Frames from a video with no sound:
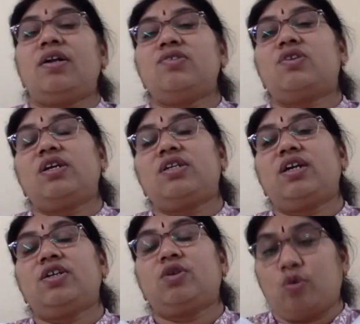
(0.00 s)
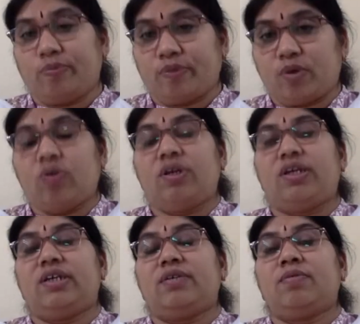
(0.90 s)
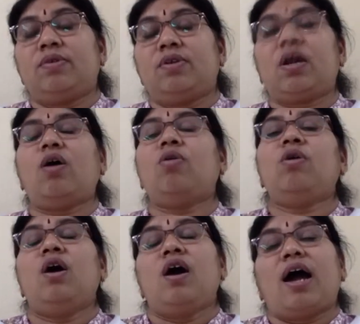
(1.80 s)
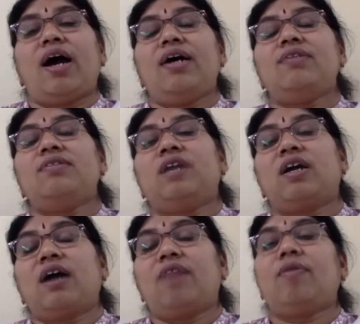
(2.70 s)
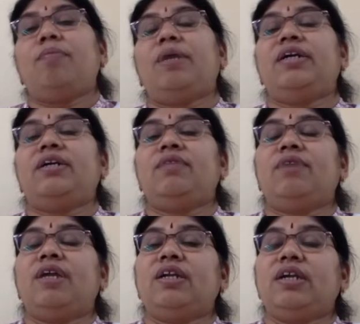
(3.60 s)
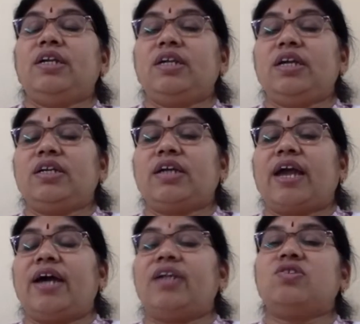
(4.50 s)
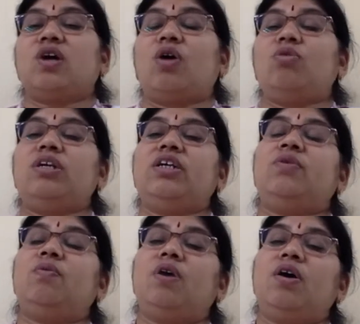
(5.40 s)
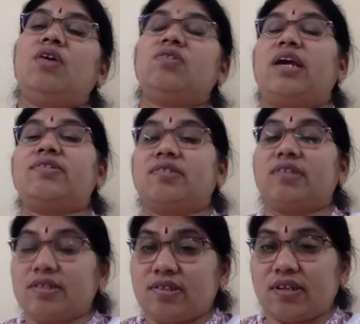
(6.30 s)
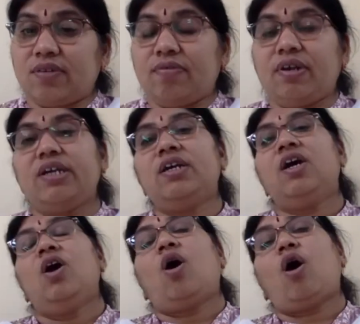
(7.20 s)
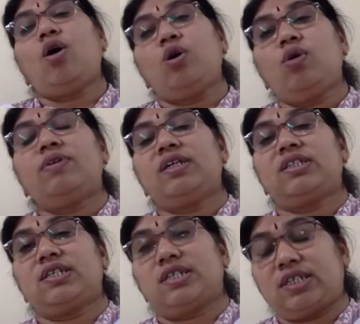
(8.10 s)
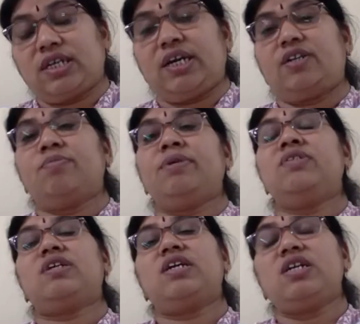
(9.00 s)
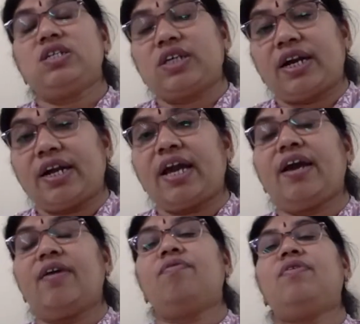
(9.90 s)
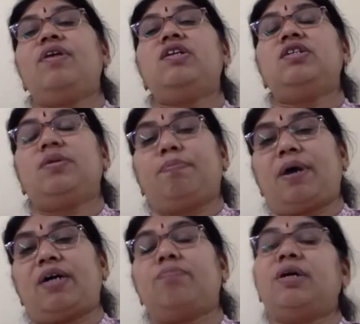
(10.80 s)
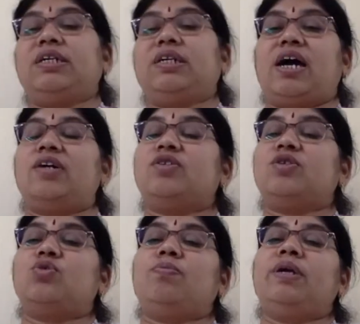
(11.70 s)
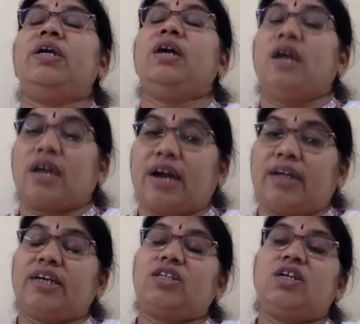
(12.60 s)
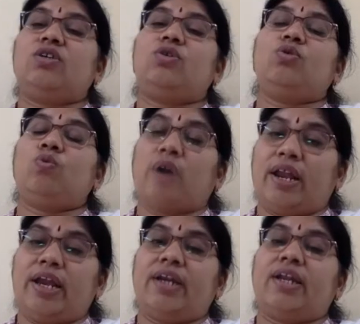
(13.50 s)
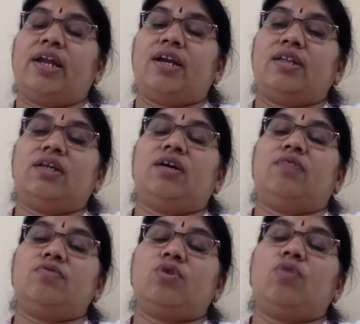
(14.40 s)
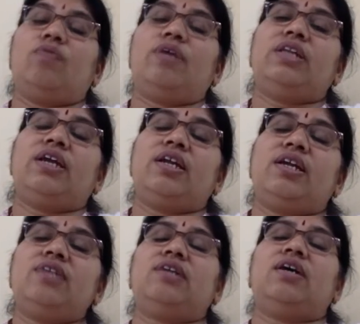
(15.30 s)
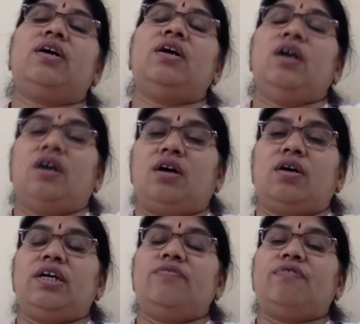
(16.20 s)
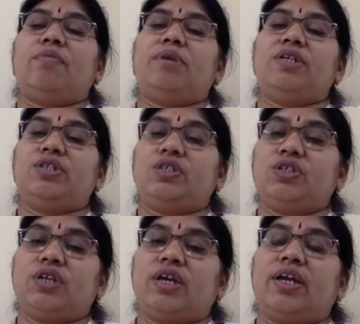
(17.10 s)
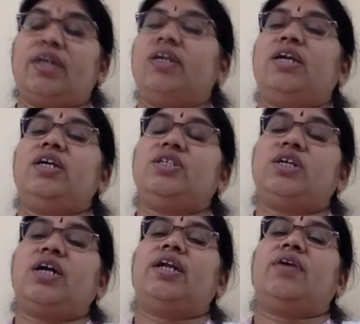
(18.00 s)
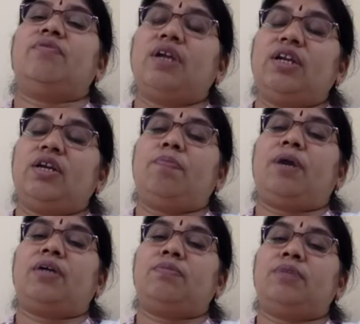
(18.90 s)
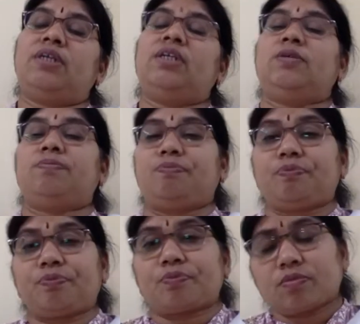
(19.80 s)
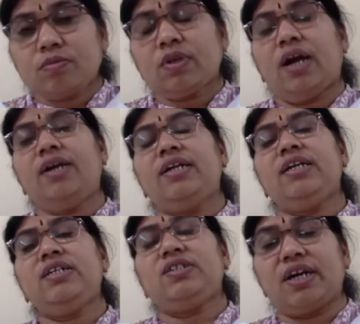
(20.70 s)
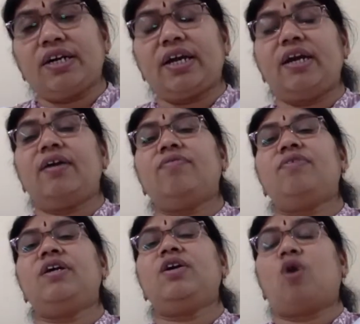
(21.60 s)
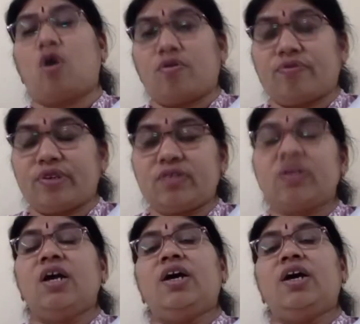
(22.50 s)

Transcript: restricted groups only. Now, as the government, when it carries out it works extensively all over the state, means each and every department has to be connected to one and another. So when there is a information sharing, each and every department and each and every office